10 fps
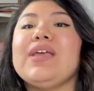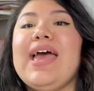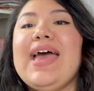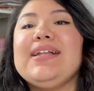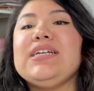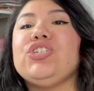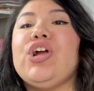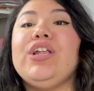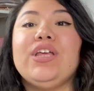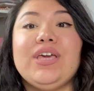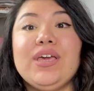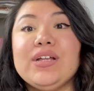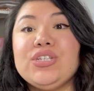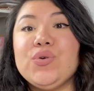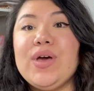And I started looking
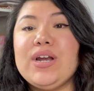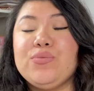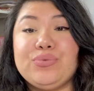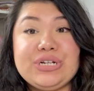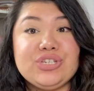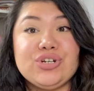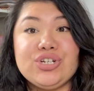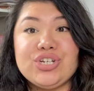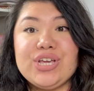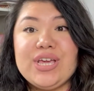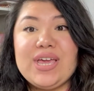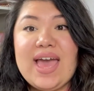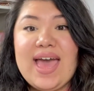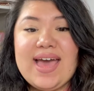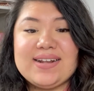into it and researching,
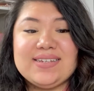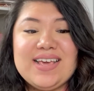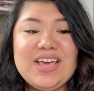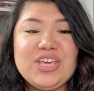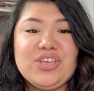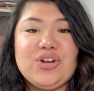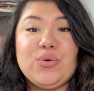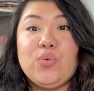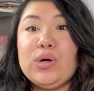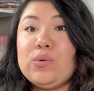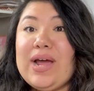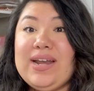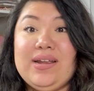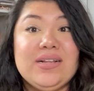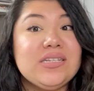and what do
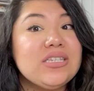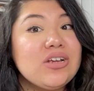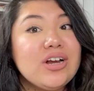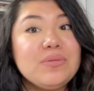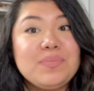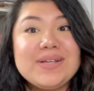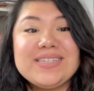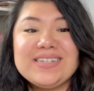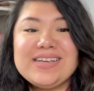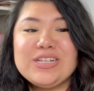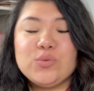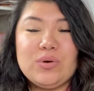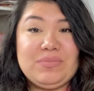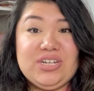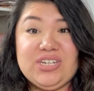I need to start a business?
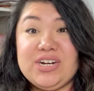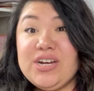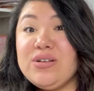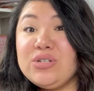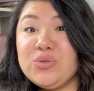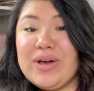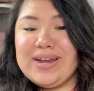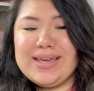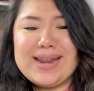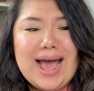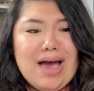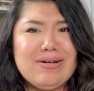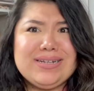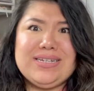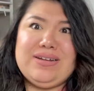What materials do I need?
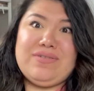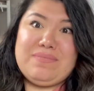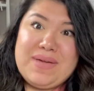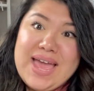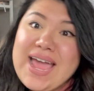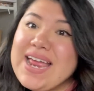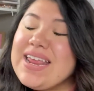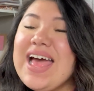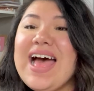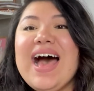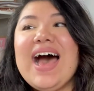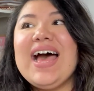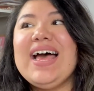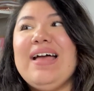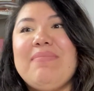How is it even made?
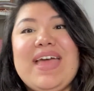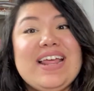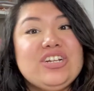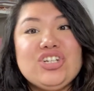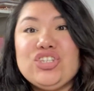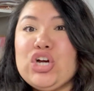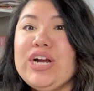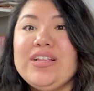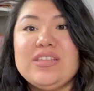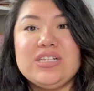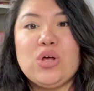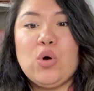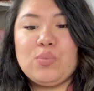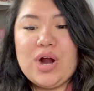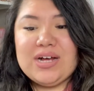And I just started this
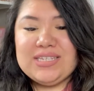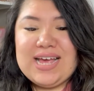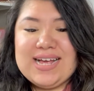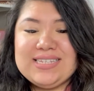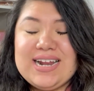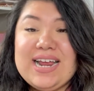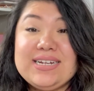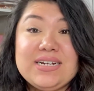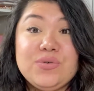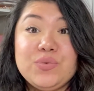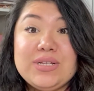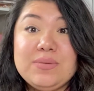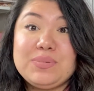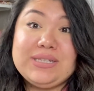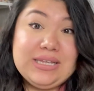whole process, and I didn't
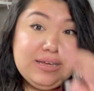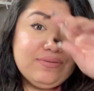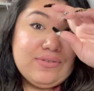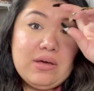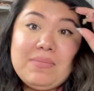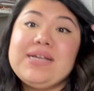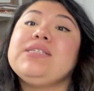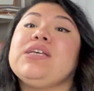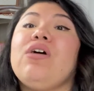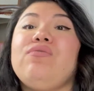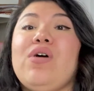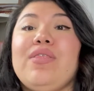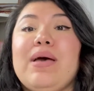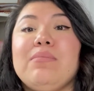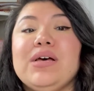really believe in myself
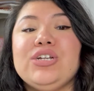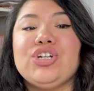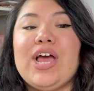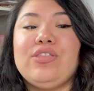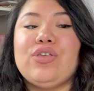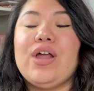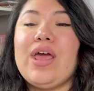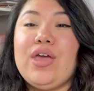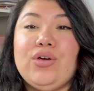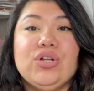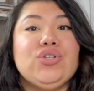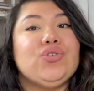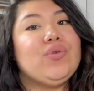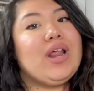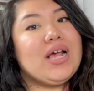all that much. I thought I could
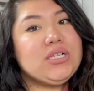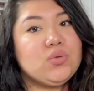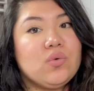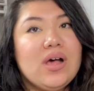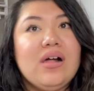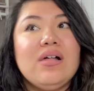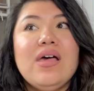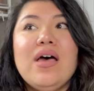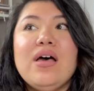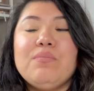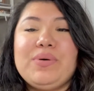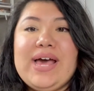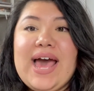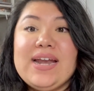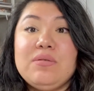do it as well,
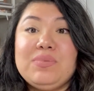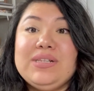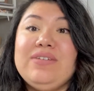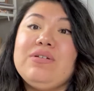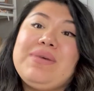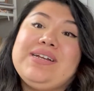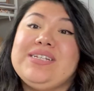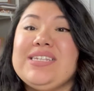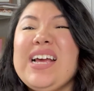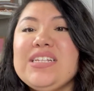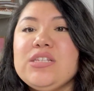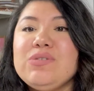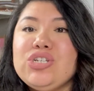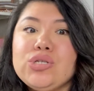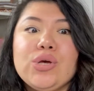but I didn't believe in my designs as
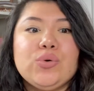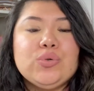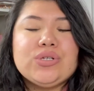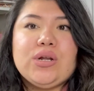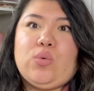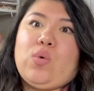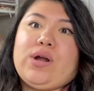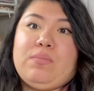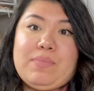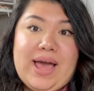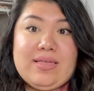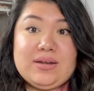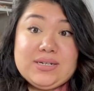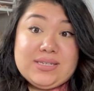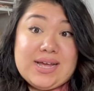much. Like, who's gonna want to buy
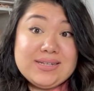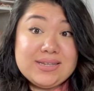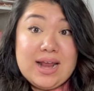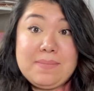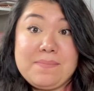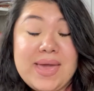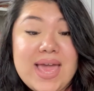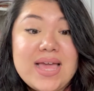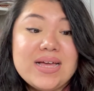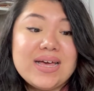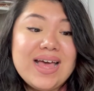the designs that I make?